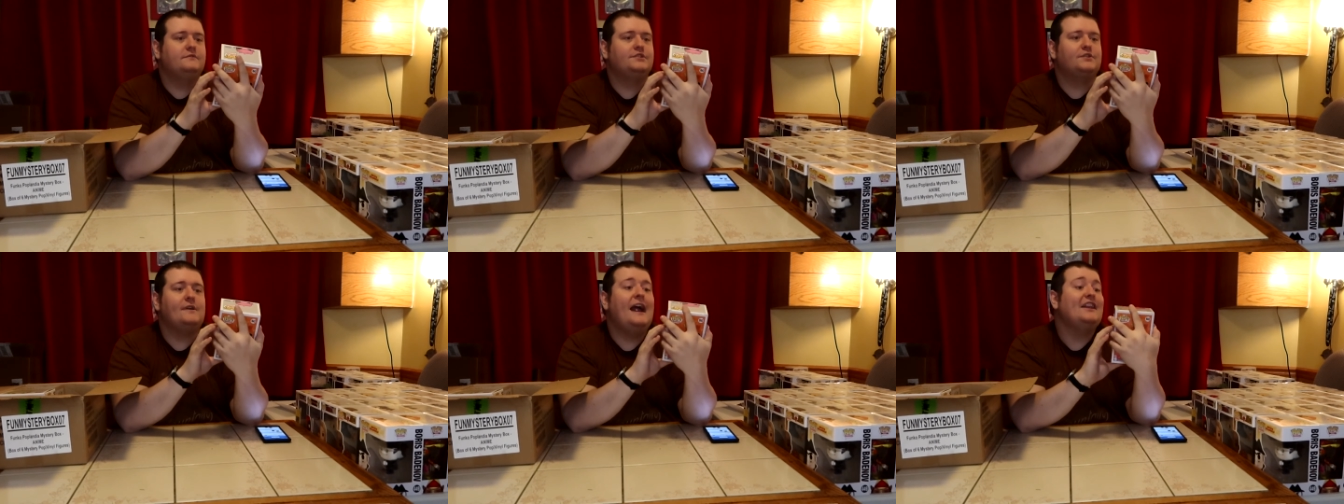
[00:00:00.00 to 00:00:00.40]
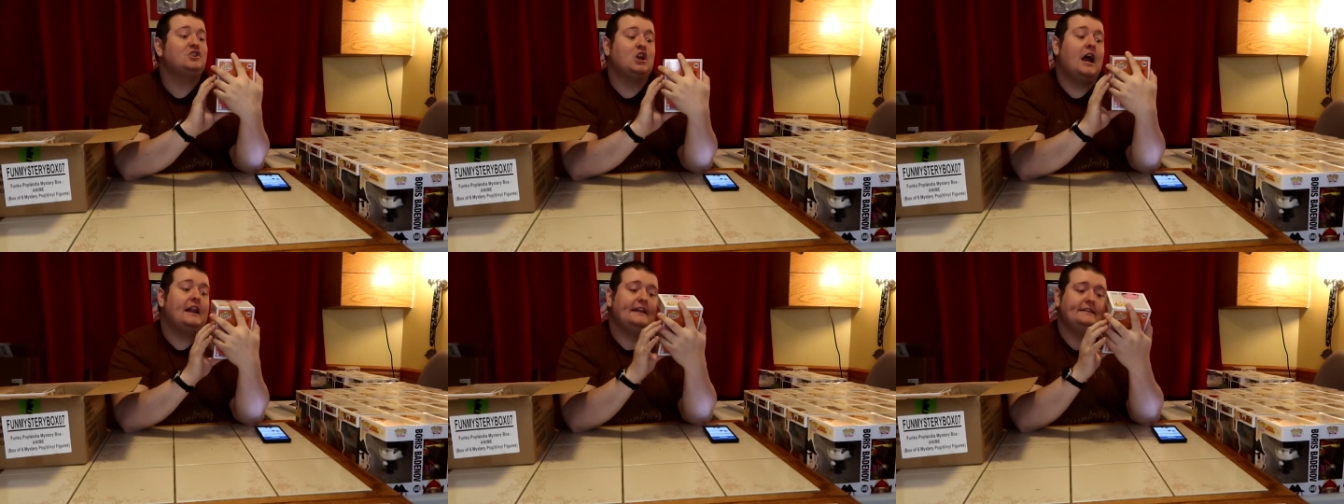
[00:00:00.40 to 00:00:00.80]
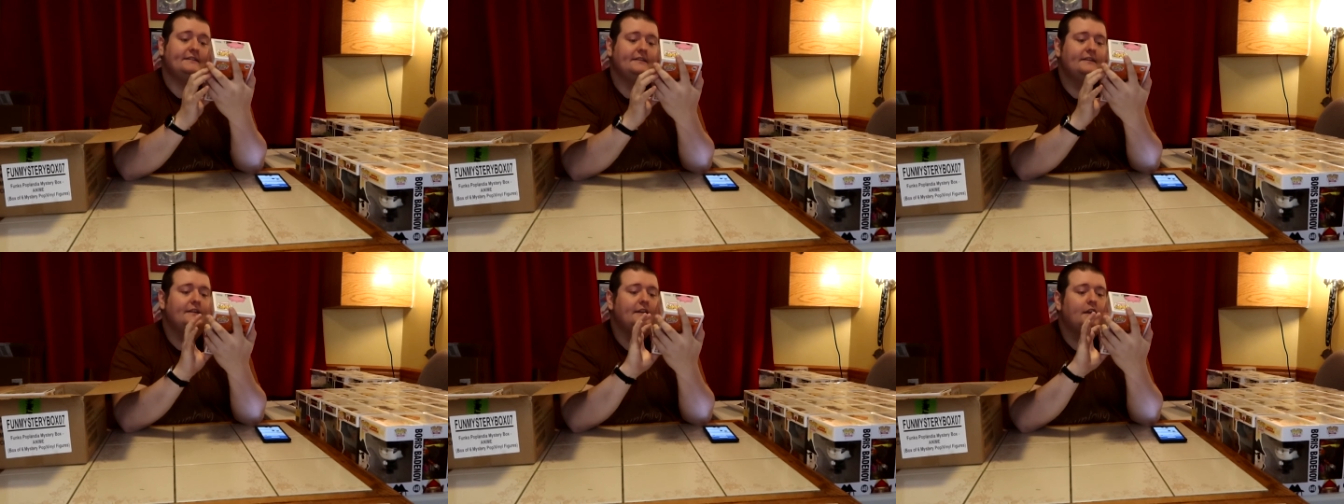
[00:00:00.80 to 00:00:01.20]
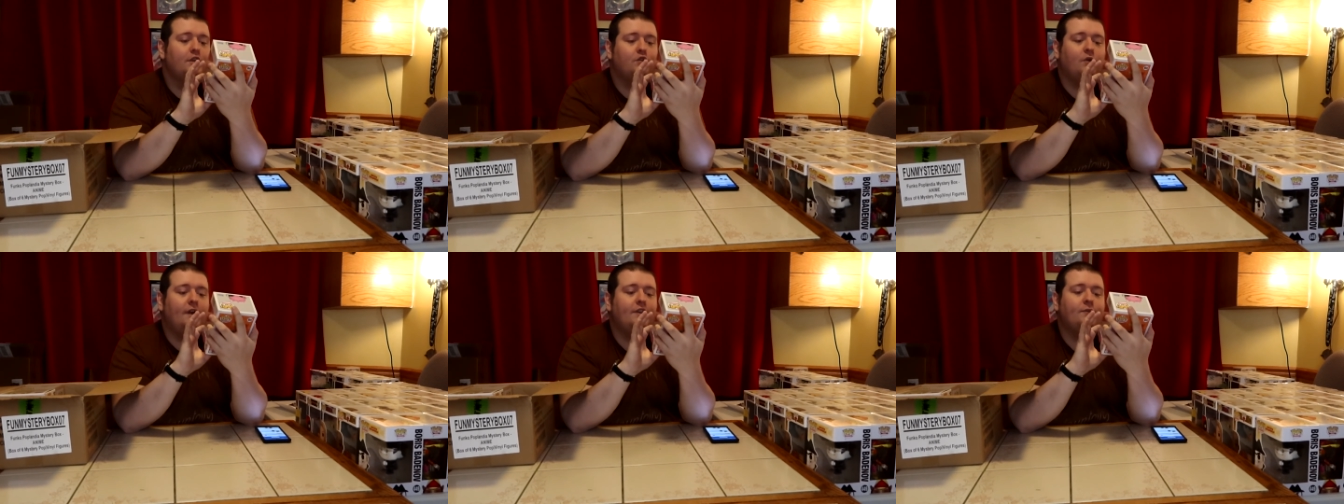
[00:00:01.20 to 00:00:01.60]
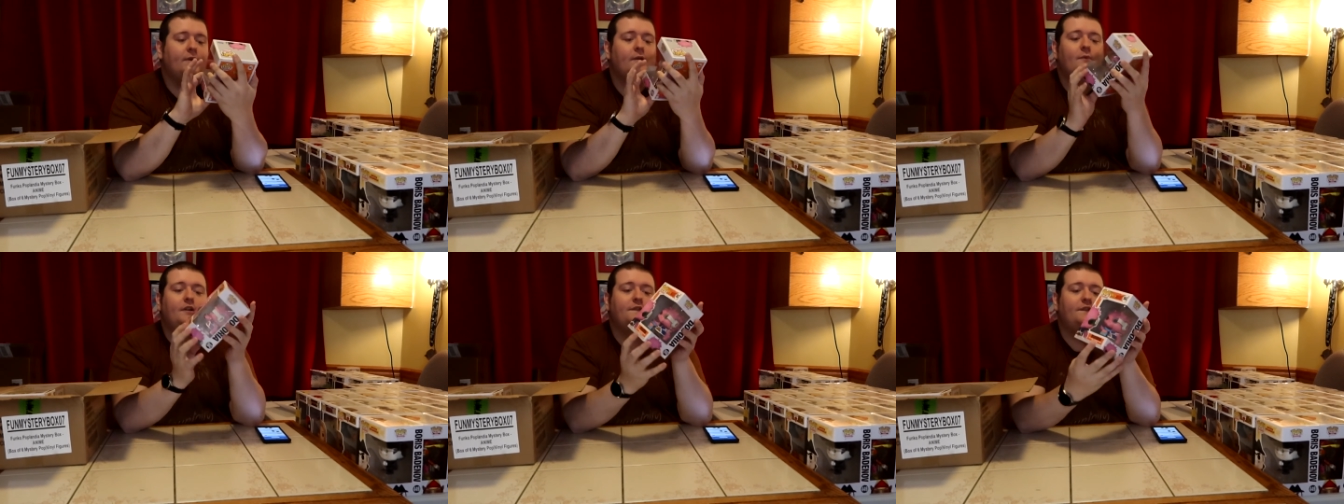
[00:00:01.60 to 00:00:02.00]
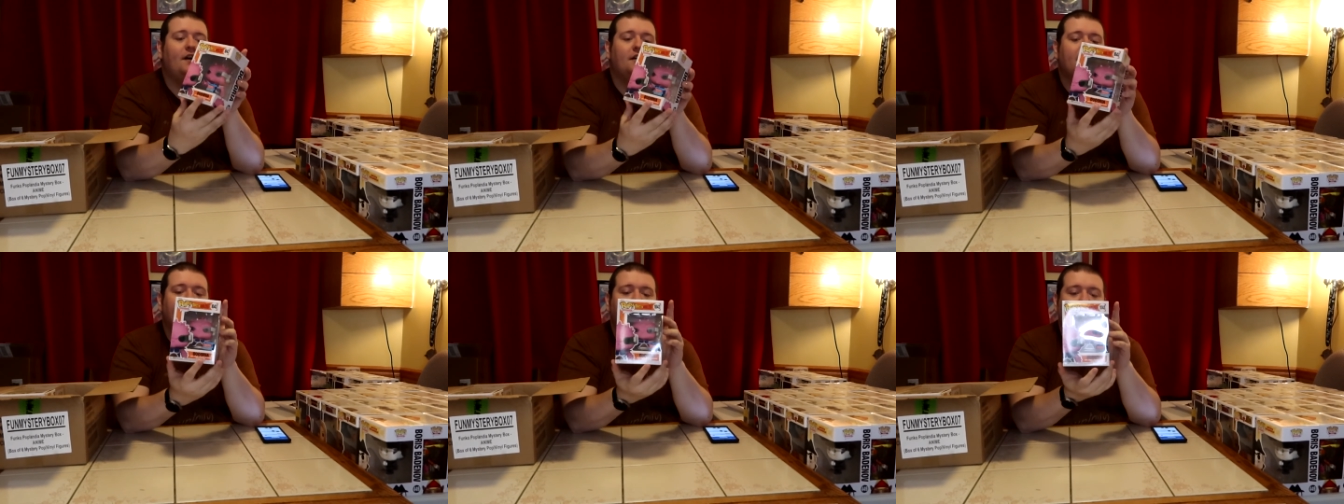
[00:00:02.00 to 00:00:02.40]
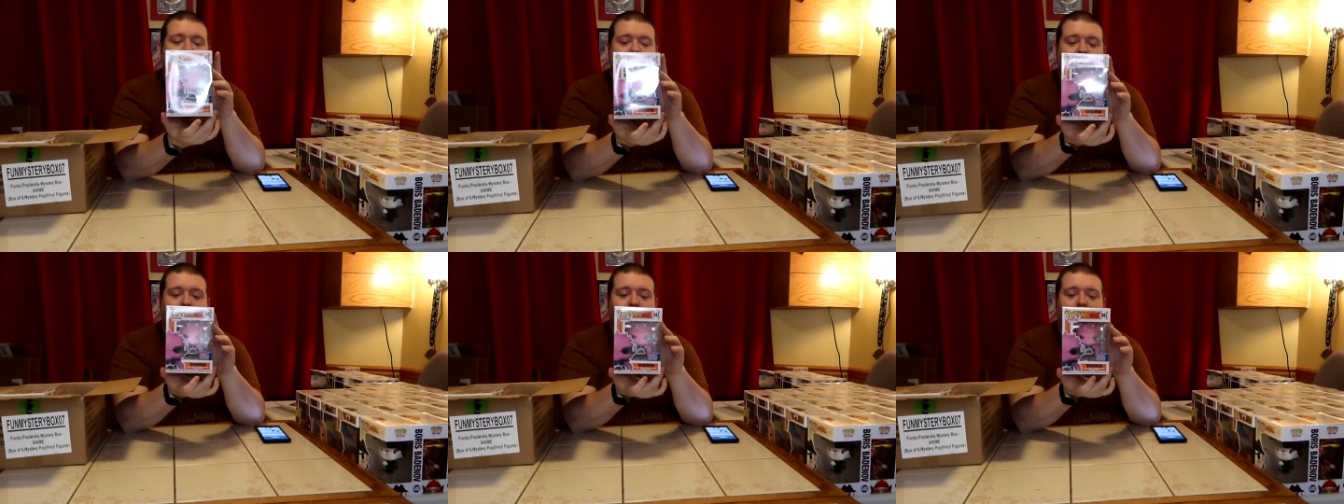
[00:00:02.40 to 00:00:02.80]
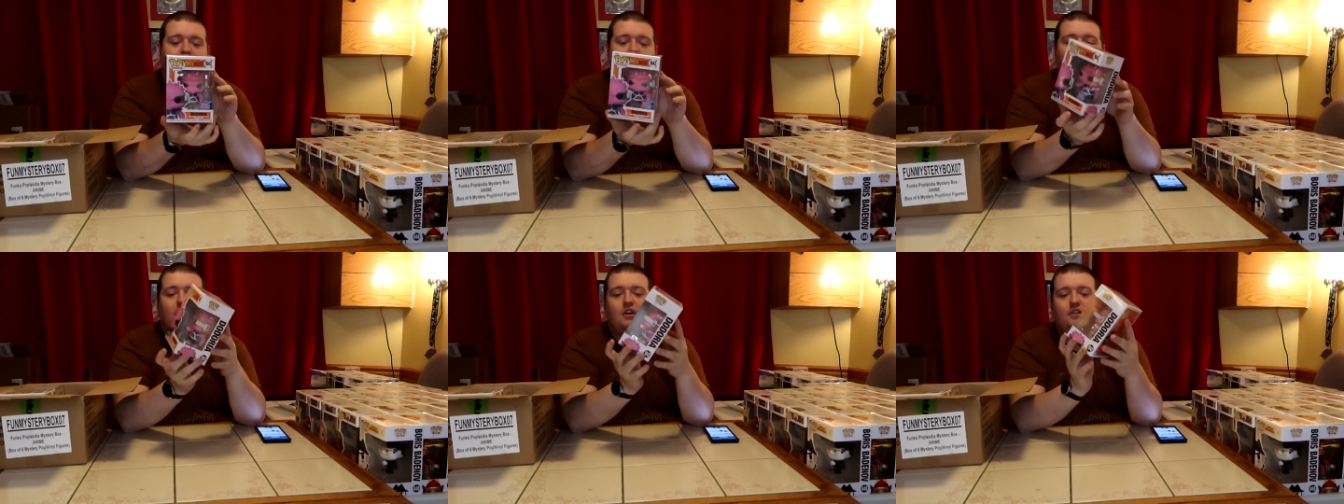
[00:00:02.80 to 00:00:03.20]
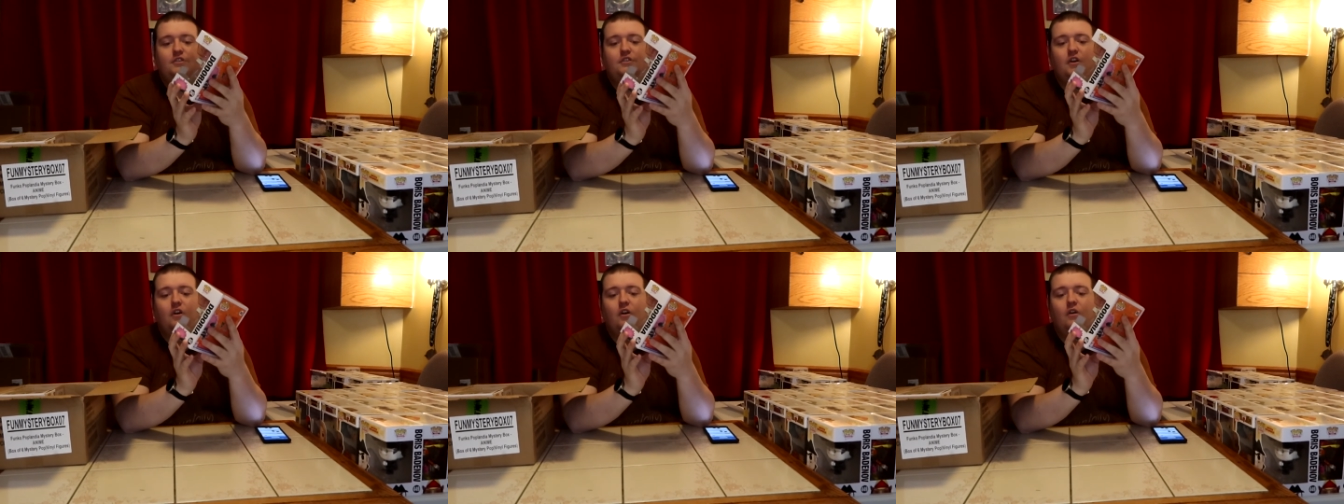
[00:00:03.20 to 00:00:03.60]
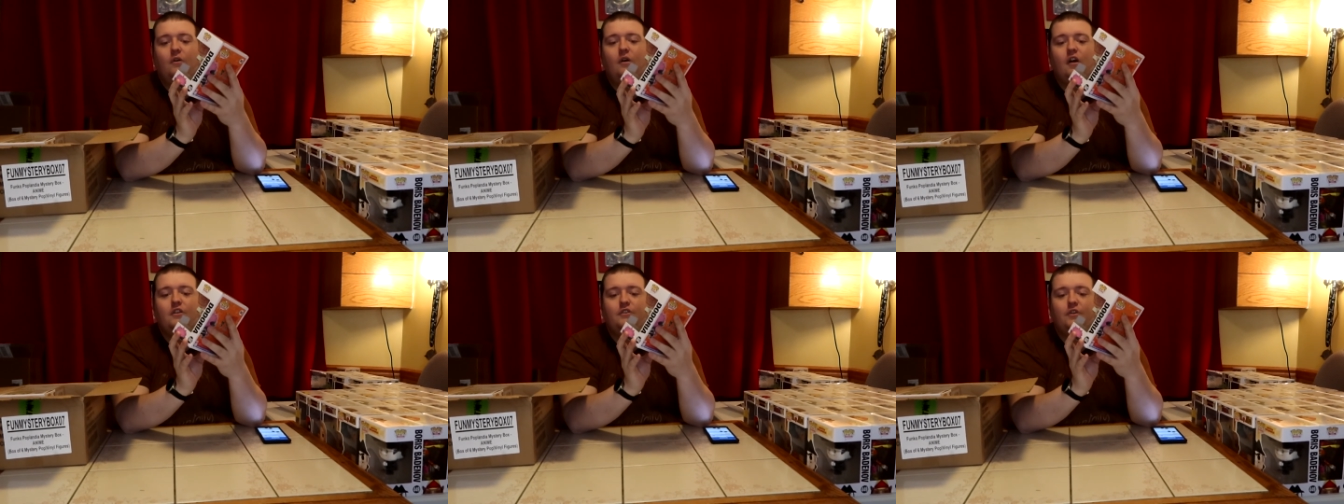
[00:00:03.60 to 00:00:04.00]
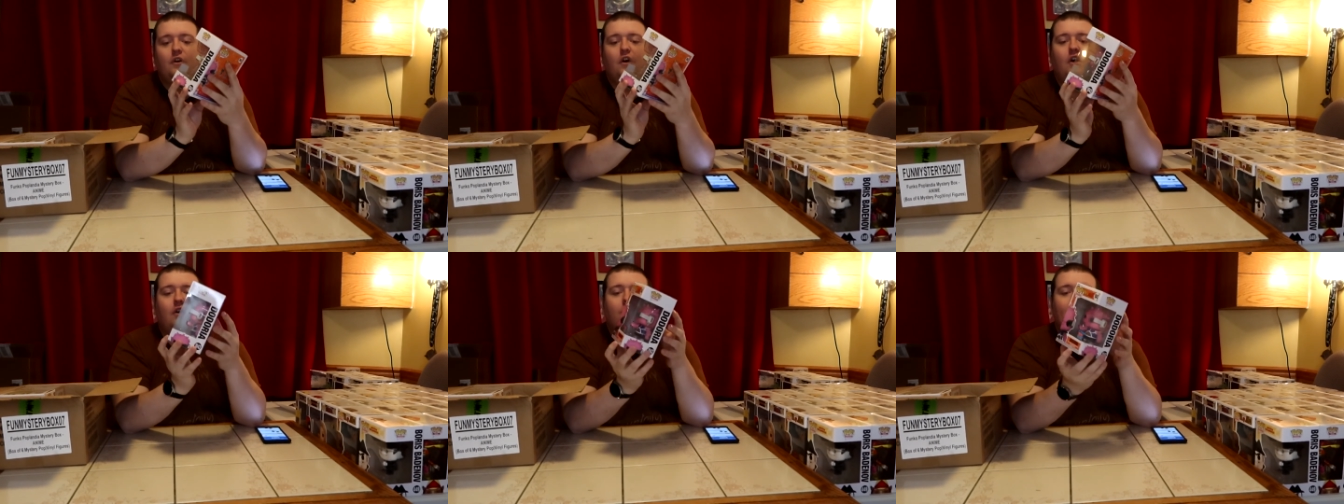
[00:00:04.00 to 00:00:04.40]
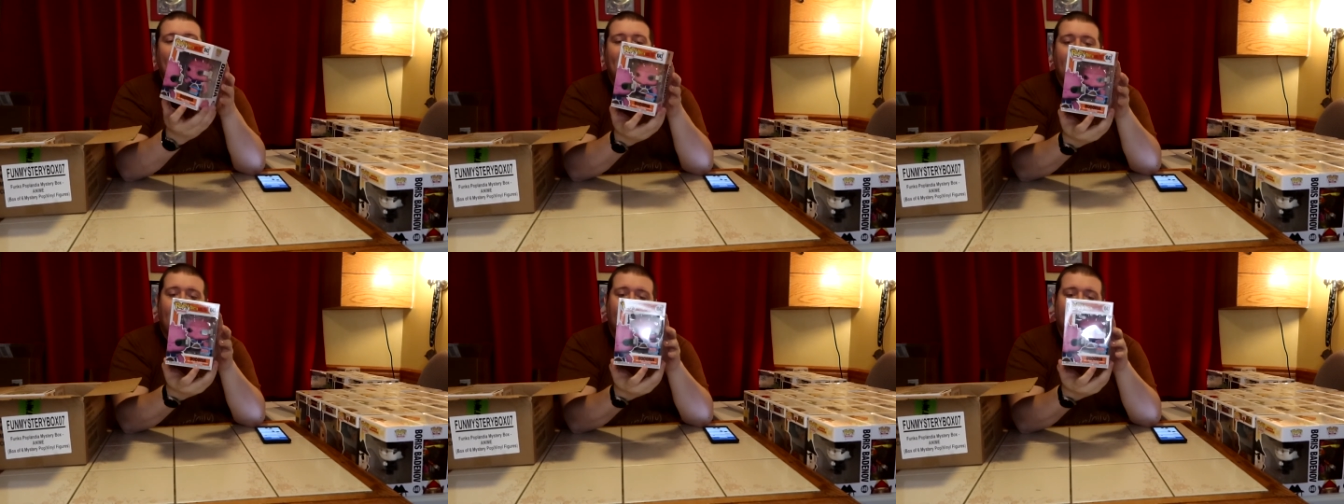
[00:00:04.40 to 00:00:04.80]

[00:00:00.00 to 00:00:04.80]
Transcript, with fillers: scratch on it. 2021 Fall Convention, Dodoria.